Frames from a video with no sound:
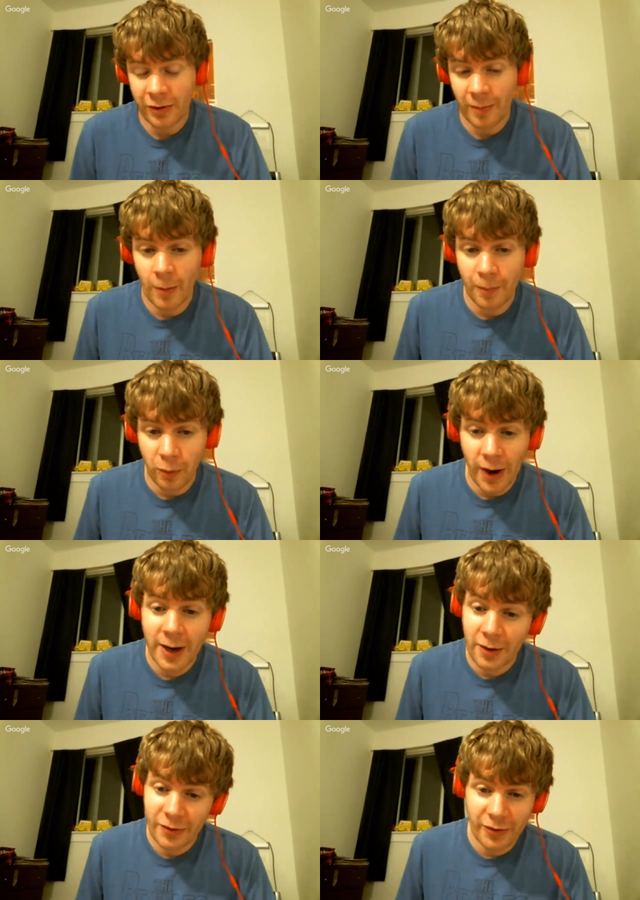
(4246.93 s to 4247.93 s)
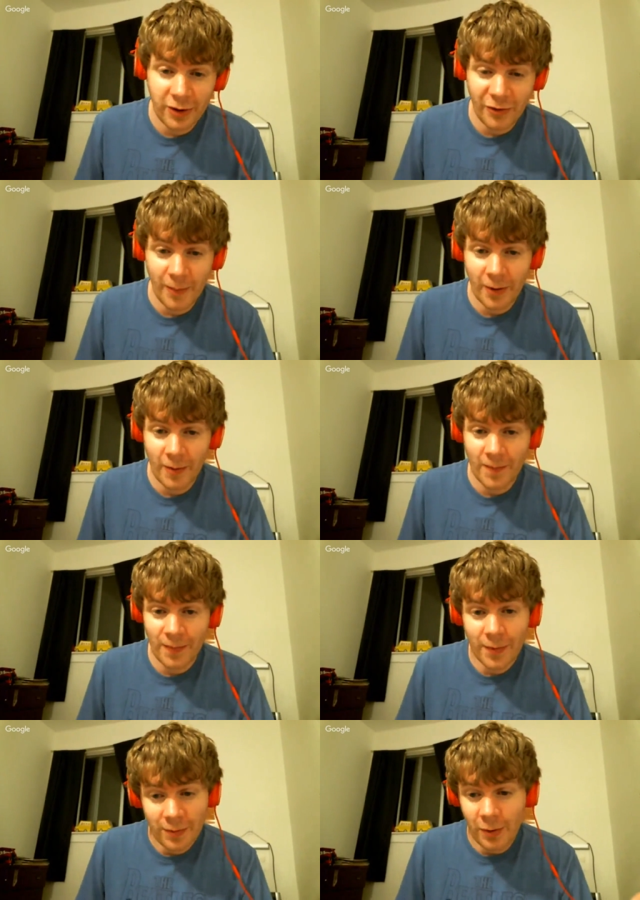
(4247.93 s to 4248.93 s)
It's about breaks and it's about
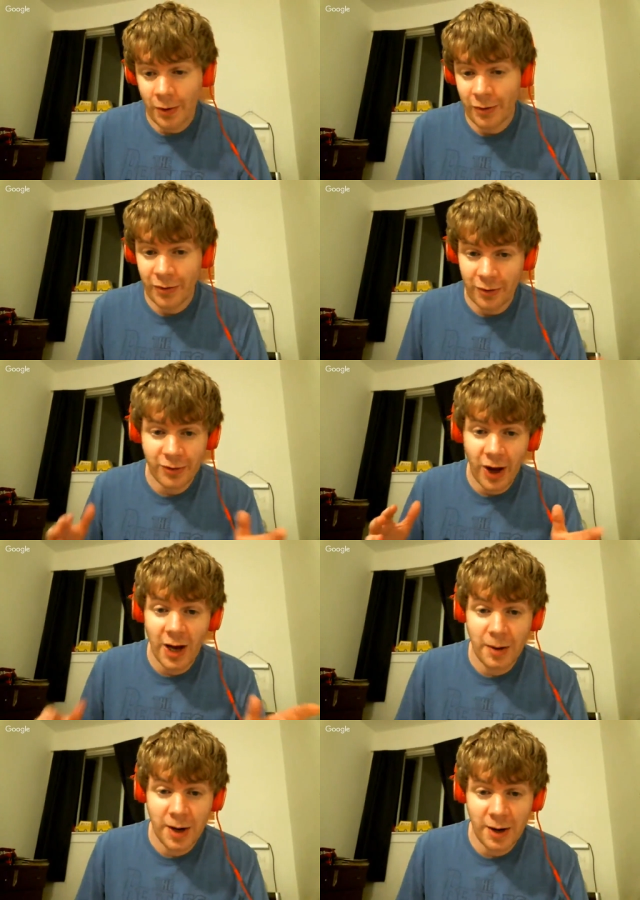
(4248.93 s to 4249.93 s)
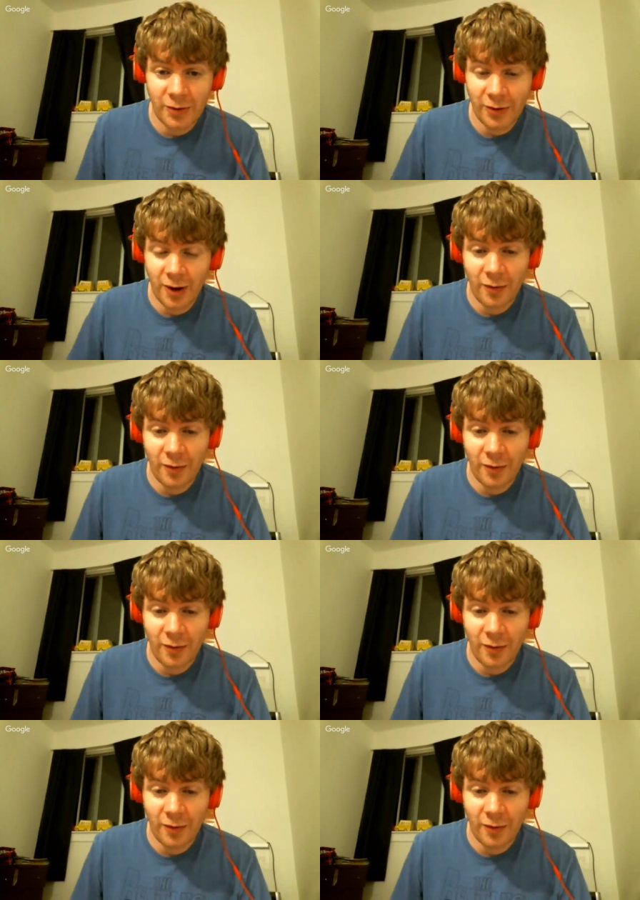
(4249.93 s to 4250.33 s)
looks and timing and